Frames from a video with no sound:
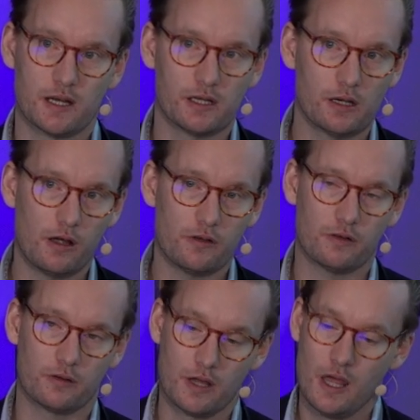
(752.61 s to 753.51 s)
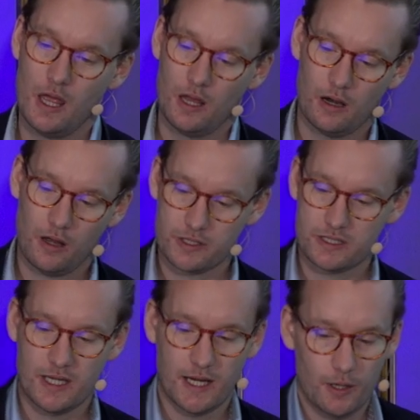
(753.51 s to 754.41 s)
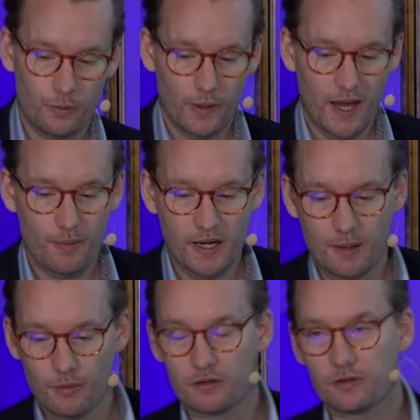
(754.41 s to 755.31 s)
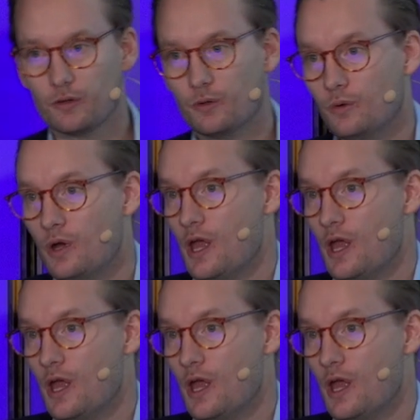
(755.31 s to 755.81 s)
And the last year, we have been able to